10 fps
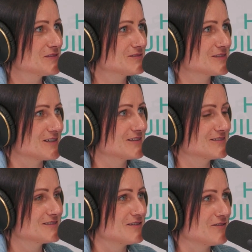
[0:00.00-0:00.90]
So
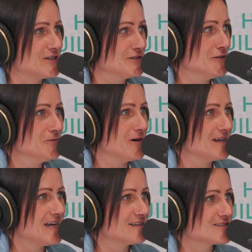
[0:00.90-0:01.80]
I knew what I
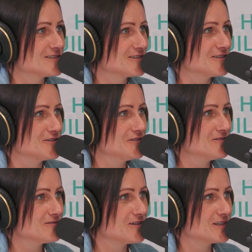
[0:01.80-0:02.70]
had to do.
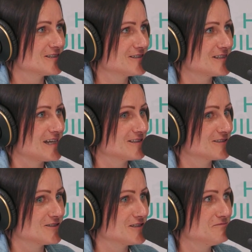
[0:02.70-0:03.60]
I just, at the
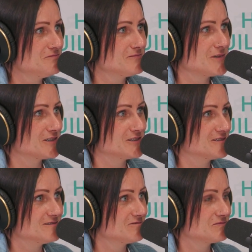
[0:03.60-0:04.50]
time, I
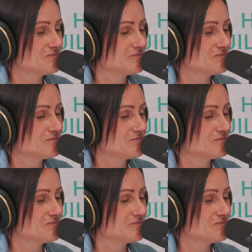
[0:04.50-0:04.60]
couldn't.